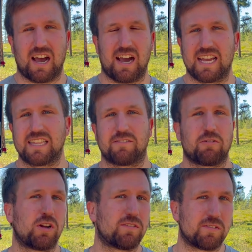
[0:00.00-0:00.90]
in the
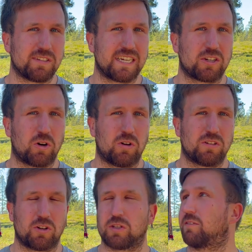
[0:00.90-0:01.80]
front of the vehicle,
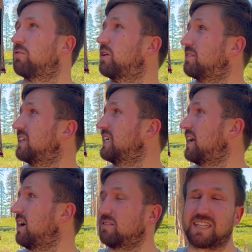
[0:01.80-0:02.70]
or in the front of
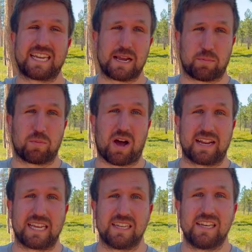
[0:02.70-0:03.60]
the camper
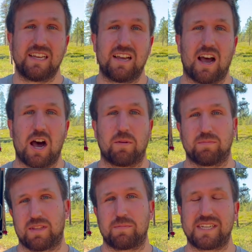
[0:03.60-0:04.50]
body,
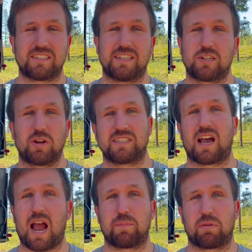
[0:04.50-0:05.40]
that basically creates a
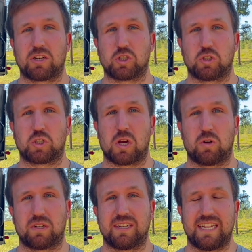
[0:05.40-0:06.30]
high pressure
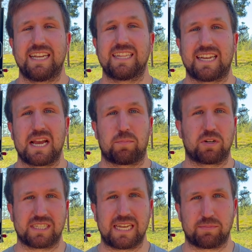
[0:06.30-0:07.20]
zone in the camper
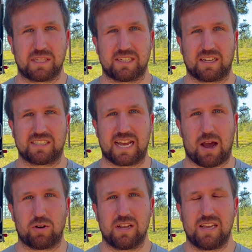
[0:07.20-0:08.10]
to keep the dust
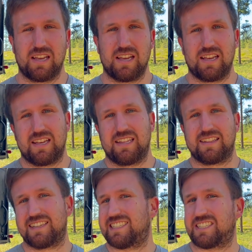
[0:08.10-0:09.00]
out.
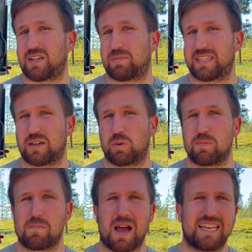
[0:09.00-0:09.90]
This is something that we
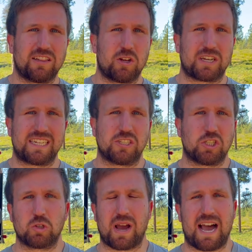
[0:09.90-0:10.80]
might look
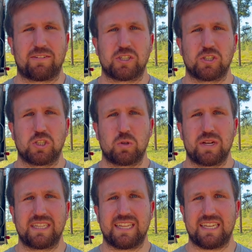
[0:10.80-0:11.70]
into after
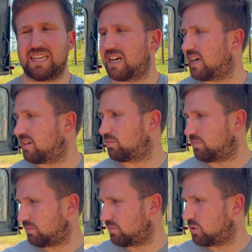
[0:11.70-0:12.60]
doing the
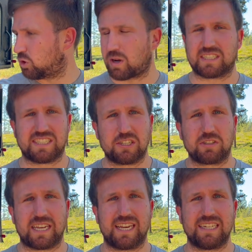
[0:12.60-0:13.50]
truck seal
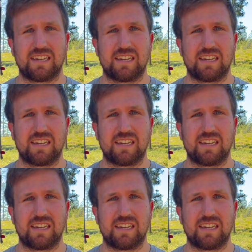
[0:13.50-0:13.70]
kit,